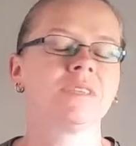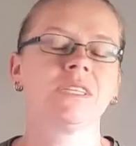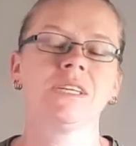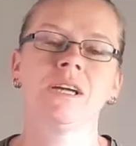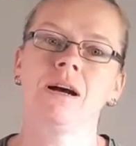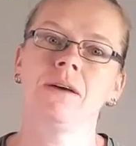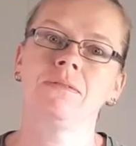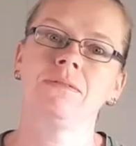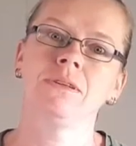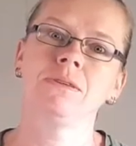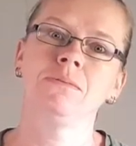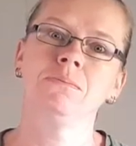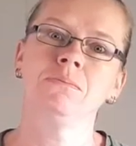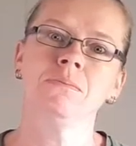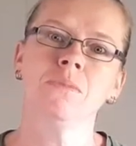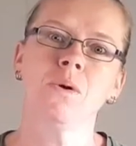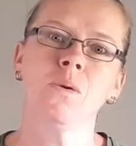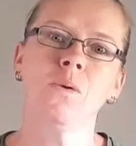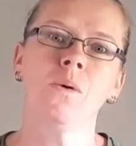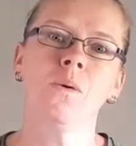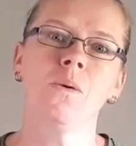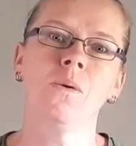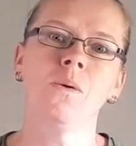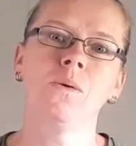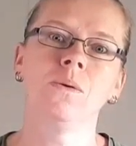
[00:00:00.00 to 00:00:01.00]
Covered
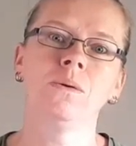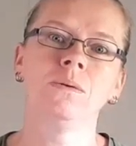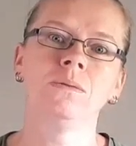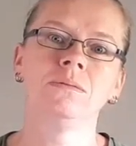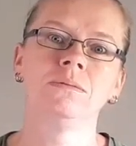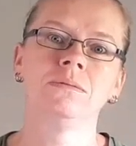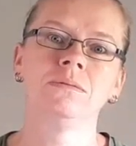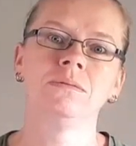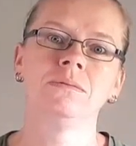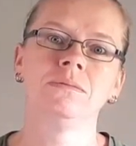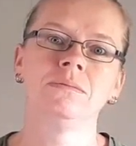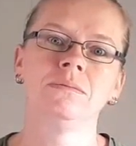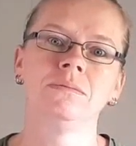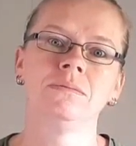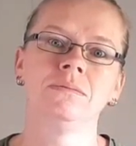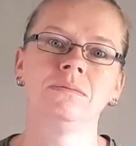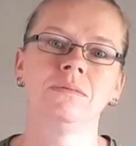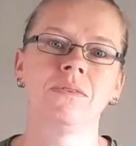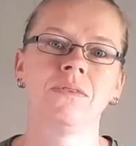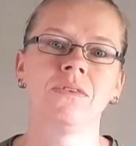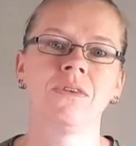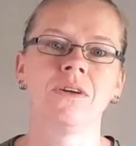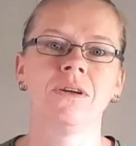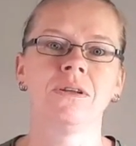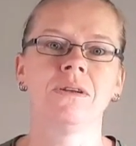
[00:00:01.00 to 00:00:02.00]
more
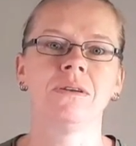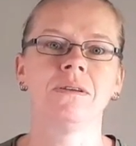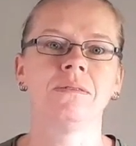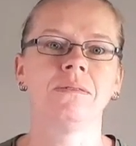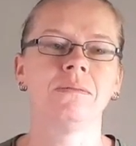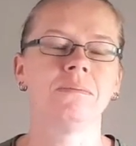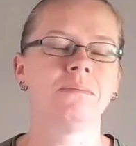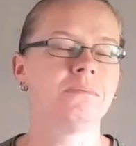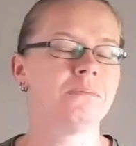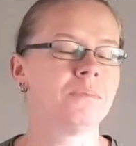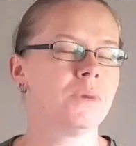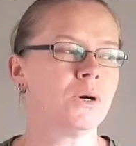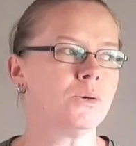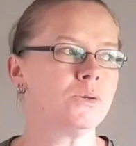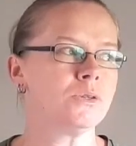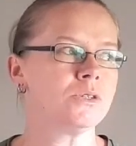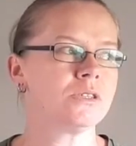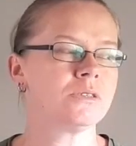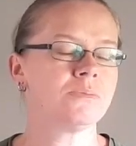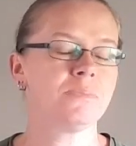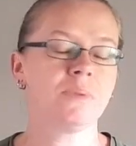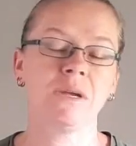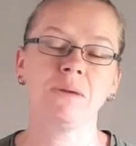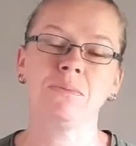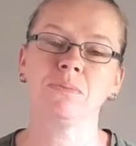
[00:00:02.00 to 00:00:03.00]
than
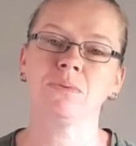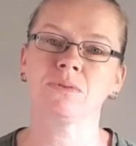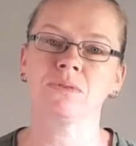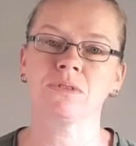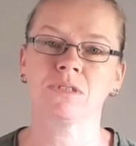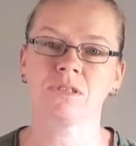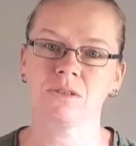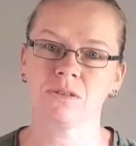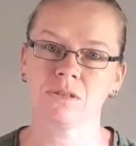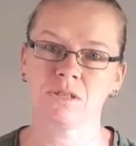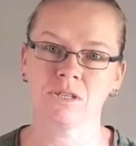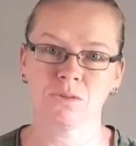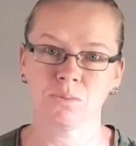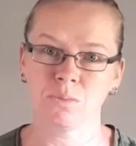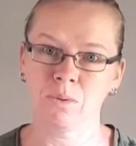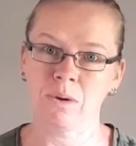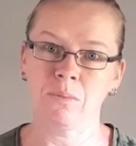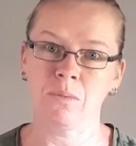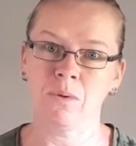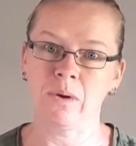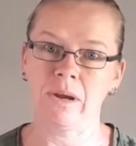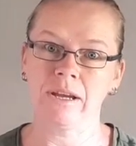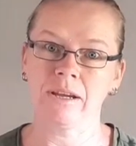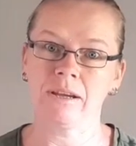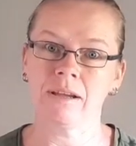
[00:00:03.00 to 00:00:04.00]
most people's
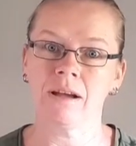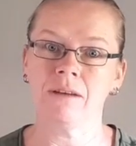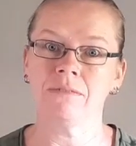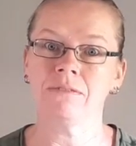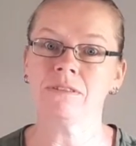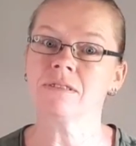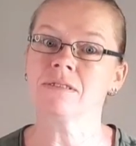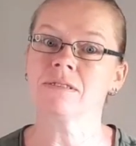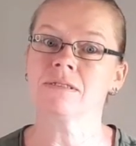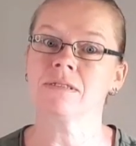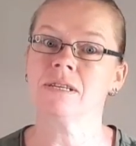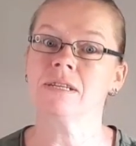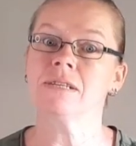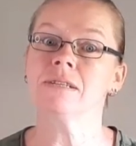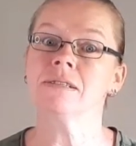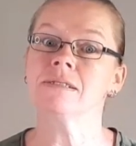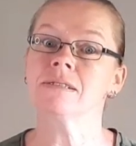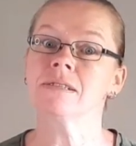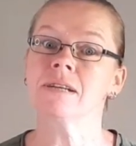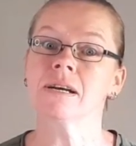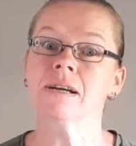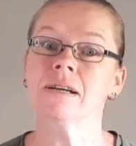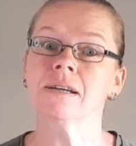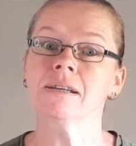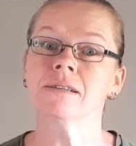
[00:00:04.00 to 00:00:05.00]
swimwear covers these
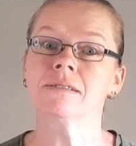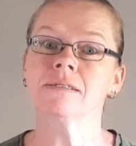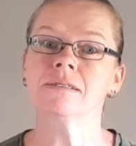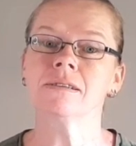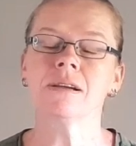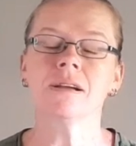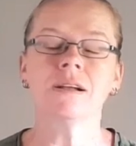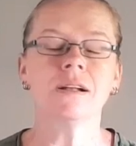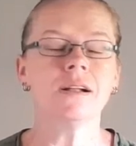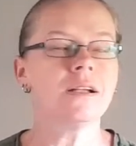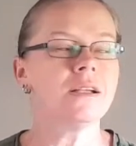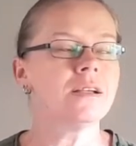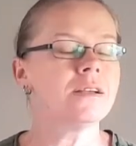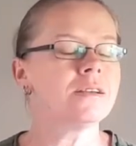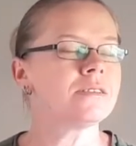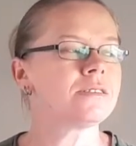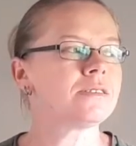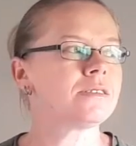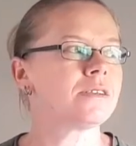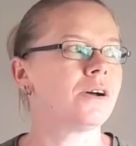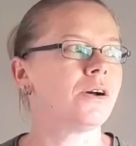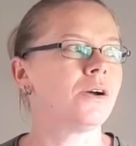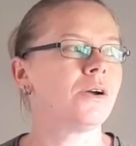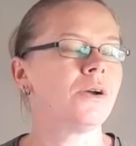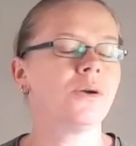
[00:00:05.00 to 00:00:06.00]
days,
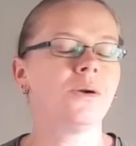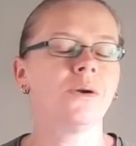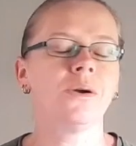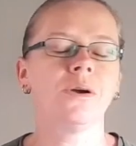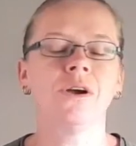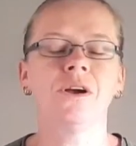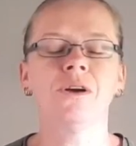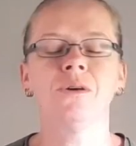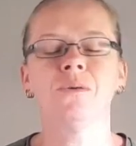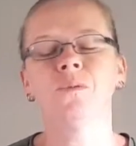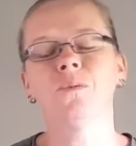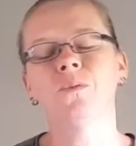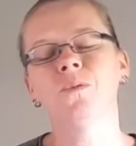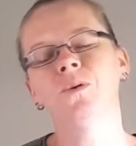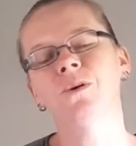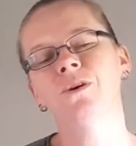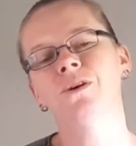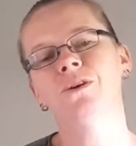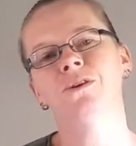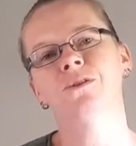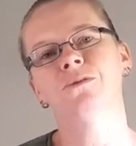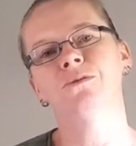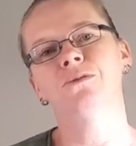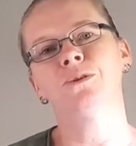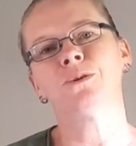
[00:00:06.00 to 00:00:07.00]
so it
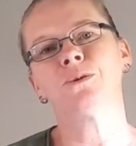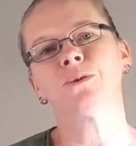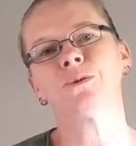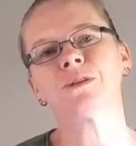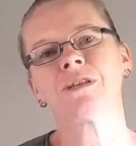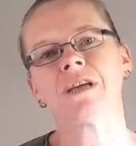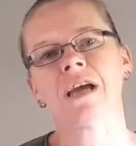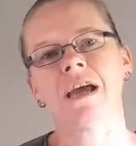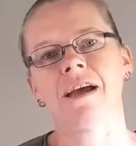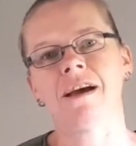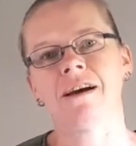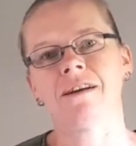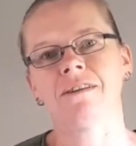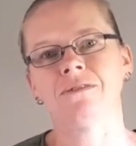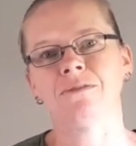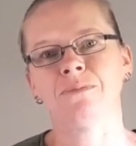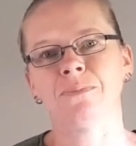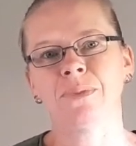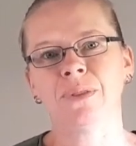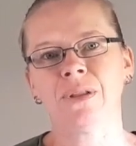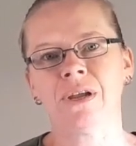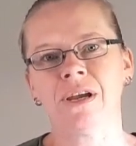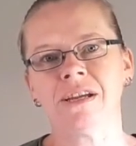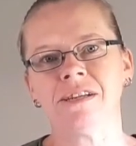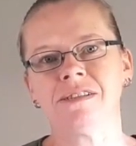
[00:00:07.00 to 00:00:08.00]
wouldn't have looked out of
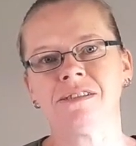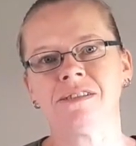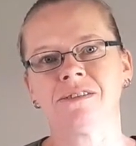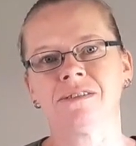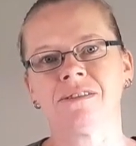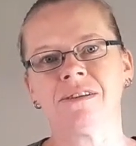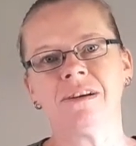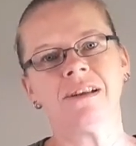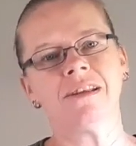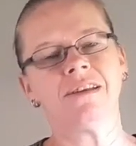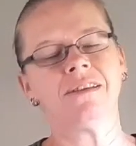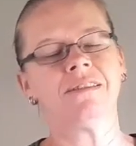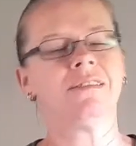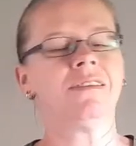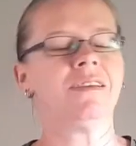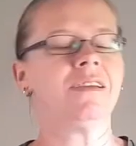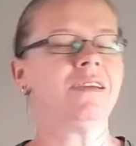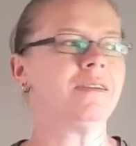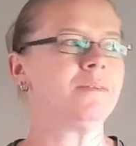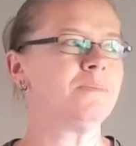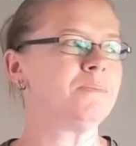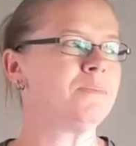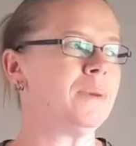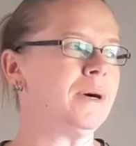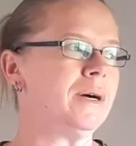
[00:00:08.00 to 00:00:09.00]
place or
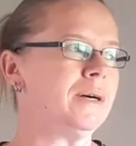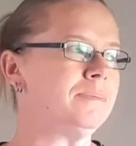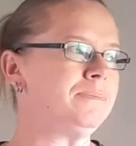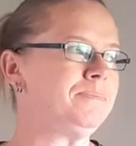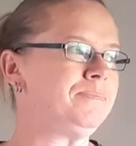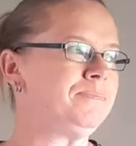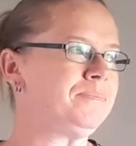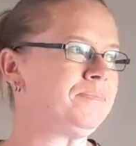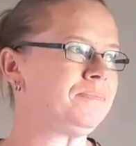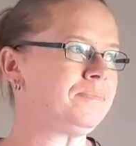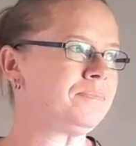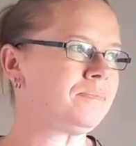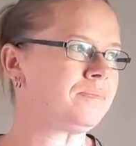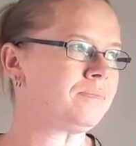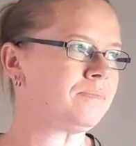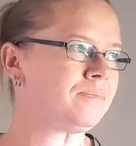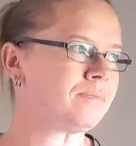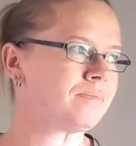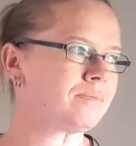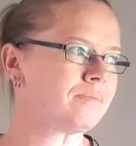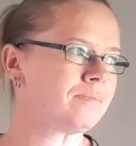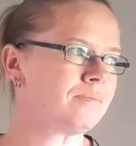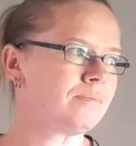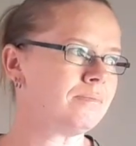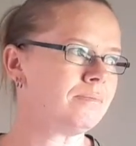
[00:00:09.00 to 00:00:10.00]
anything, but
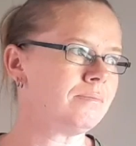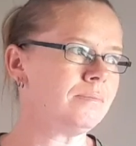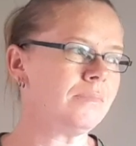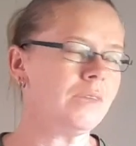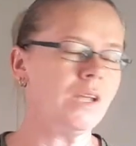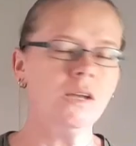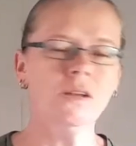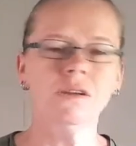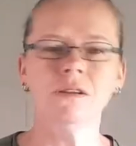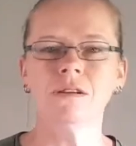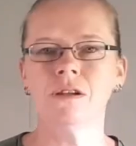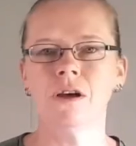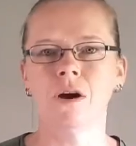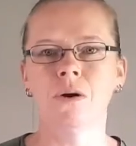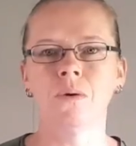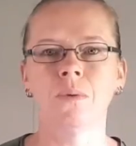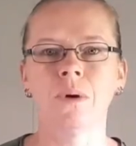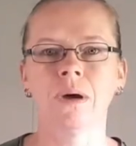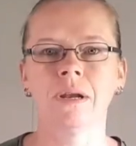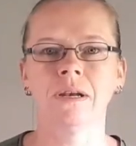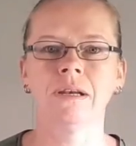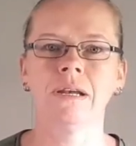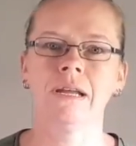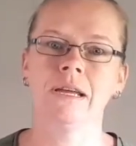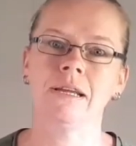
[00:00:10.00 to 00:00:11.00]
no
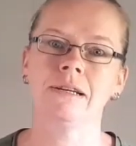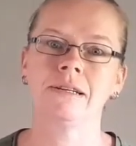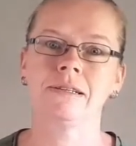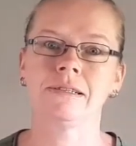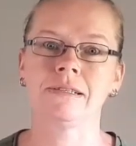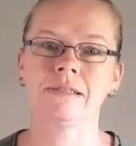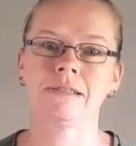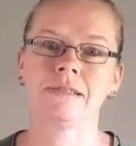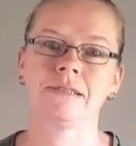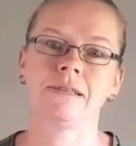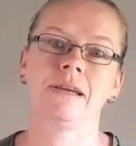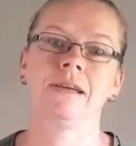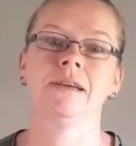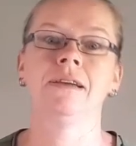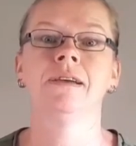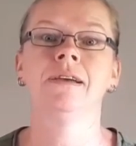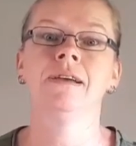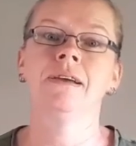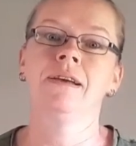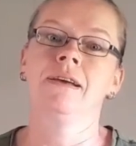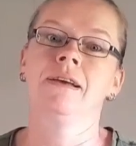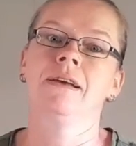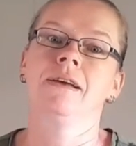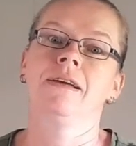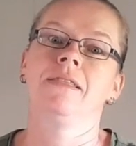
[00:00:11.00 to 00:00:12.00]
one needed to see
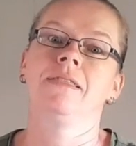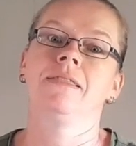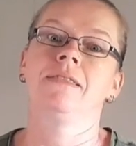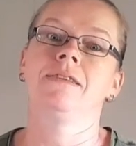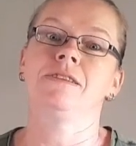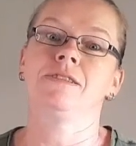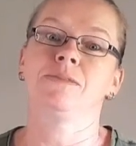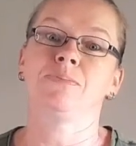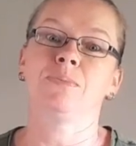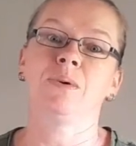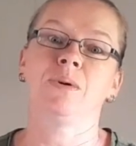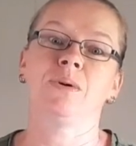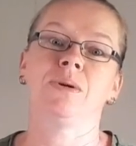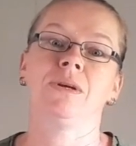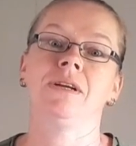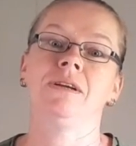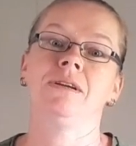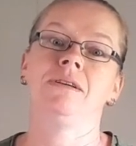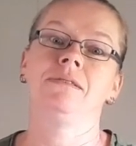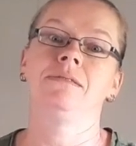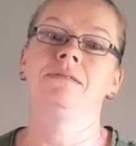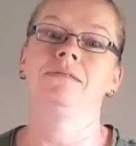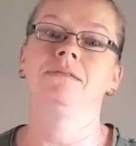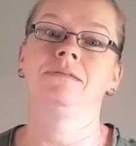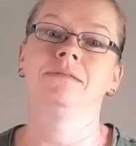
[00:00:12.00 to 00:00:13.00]
this
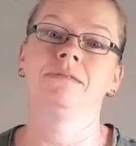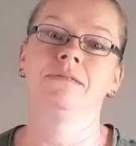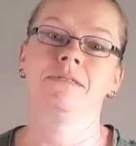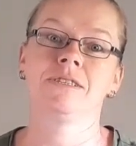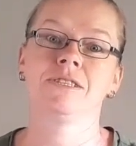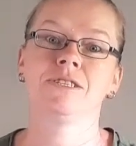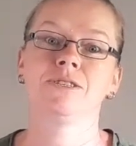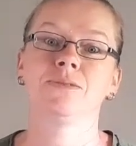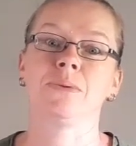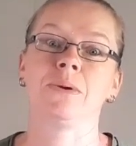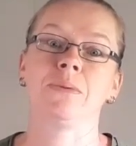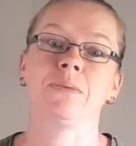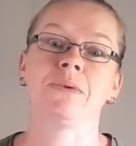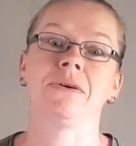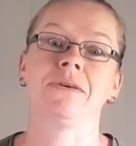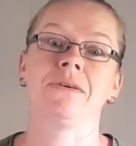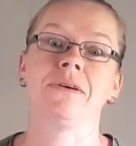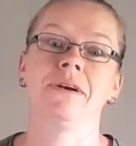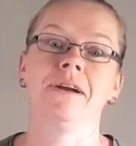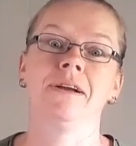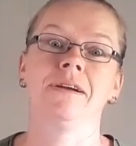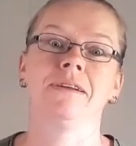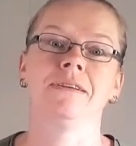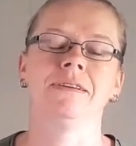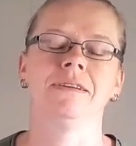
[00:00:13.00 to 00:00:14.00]
body swimming
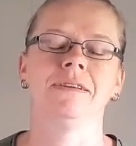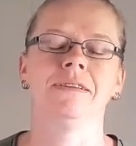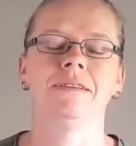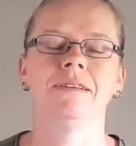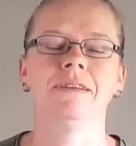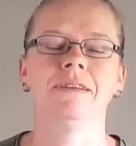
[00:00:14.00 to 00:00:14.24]
around